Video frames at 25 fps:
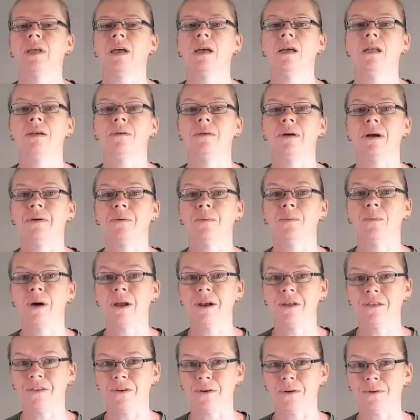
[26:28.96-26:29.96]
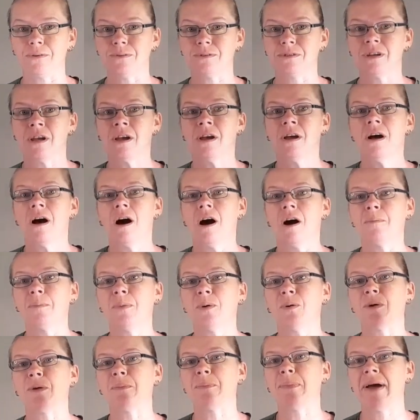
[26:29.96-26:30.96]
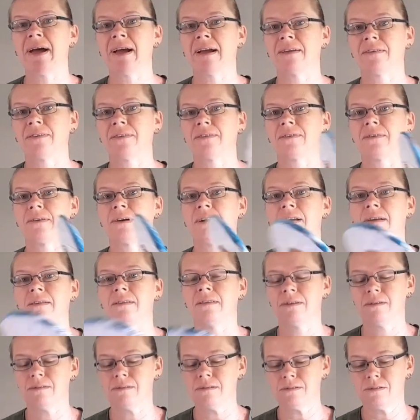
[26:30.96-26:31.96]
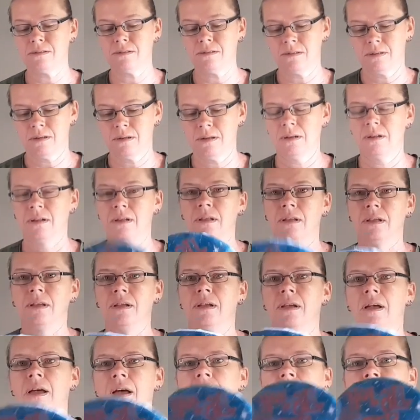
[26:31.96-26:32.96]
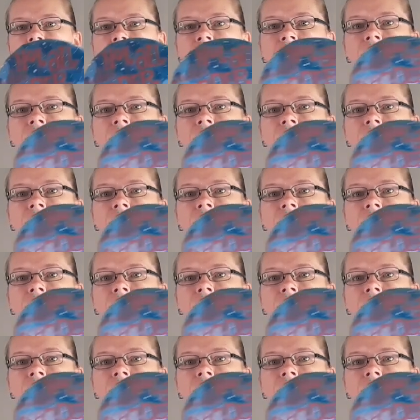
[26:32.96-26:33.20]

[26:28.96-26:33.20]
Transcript: Anyway, one of those. I bought a pack of 3 of those, and I